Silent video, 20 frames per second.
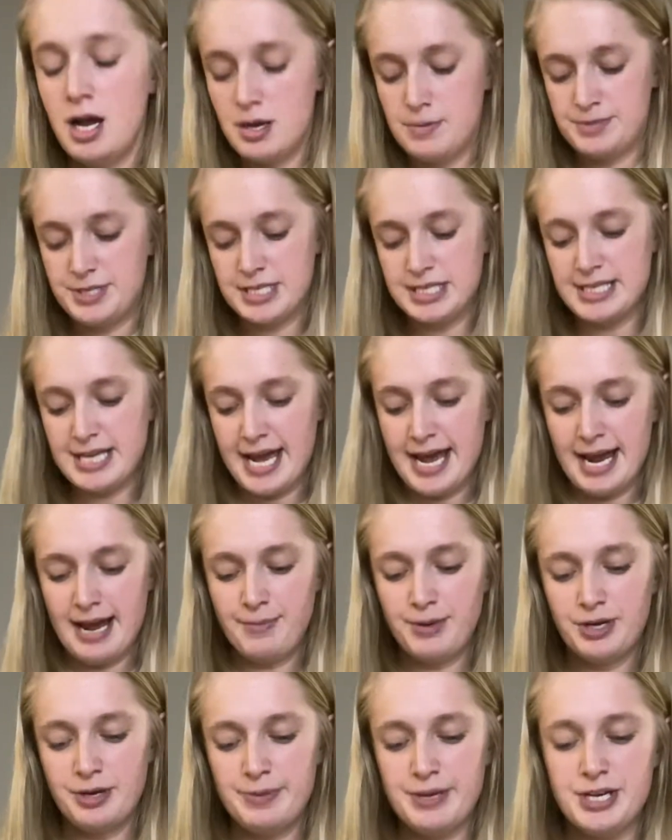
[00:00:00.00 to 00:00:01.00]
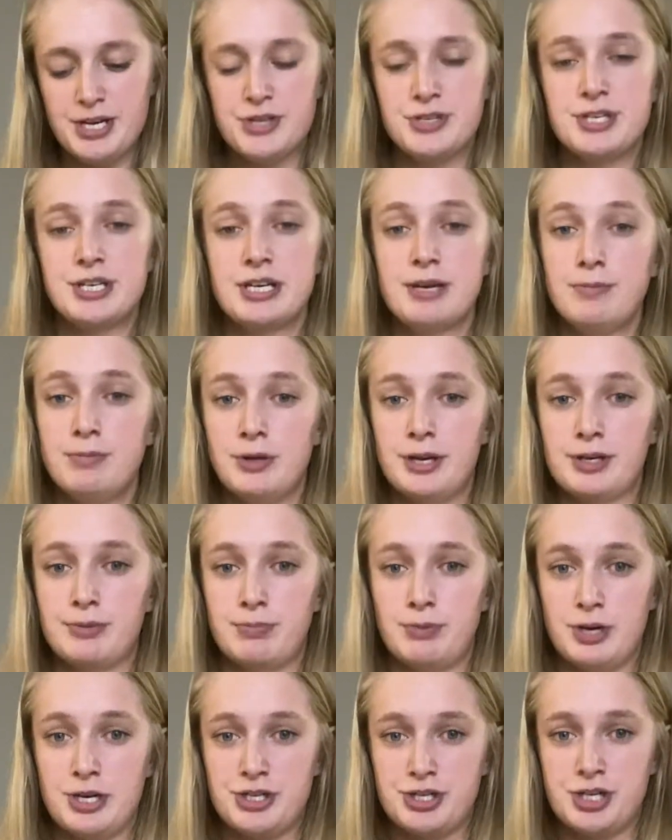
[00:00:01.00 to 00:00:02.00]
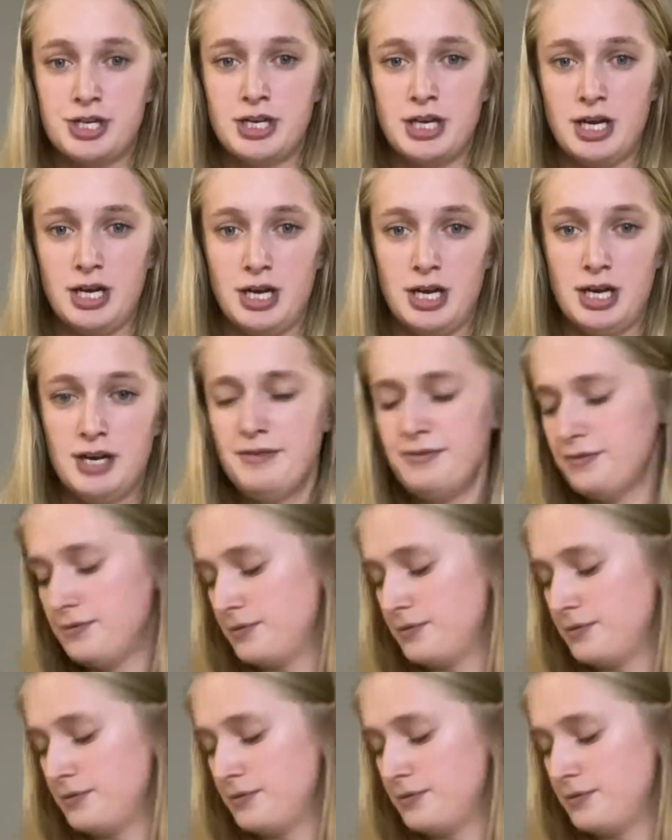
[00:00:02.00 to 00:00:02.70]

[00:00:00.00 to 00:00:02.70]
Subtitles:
Today I'm going to be using a blood pressure cuff,